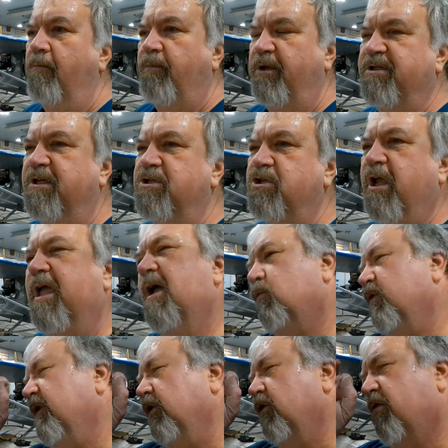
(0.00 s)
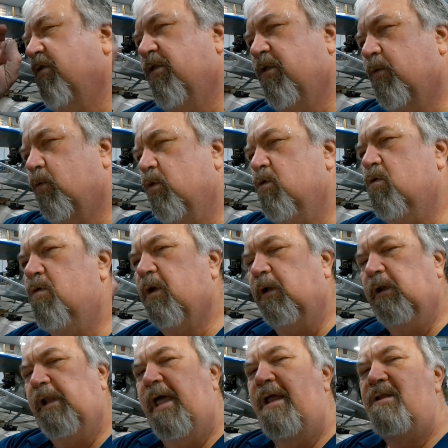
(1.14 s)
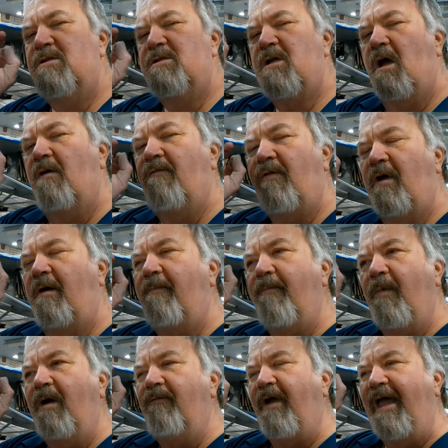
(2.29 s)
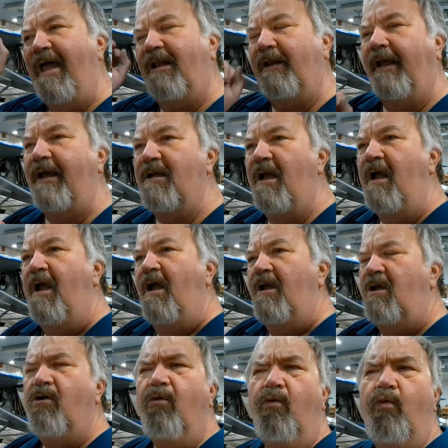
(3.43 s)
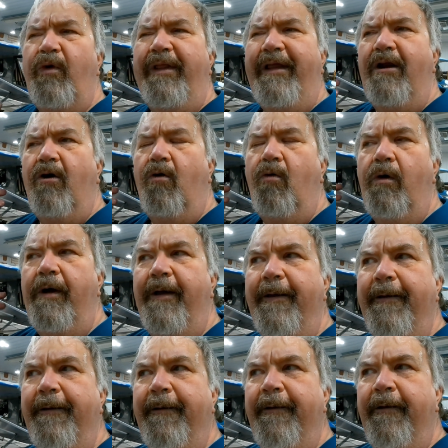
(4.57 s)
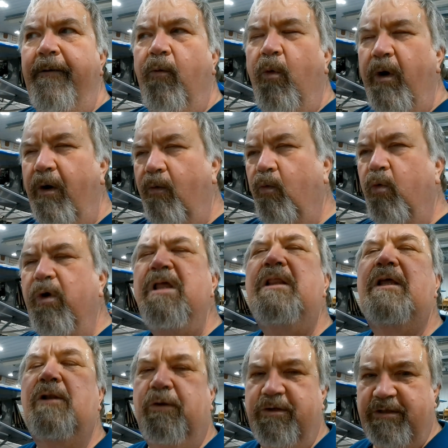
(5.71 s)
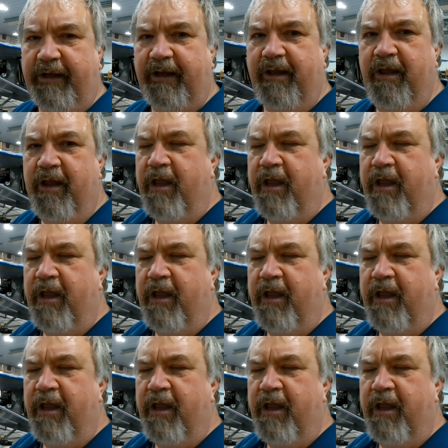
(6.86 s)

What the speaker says: But since you can't really look through the lens of a headlight, you don't really know what it really looks like.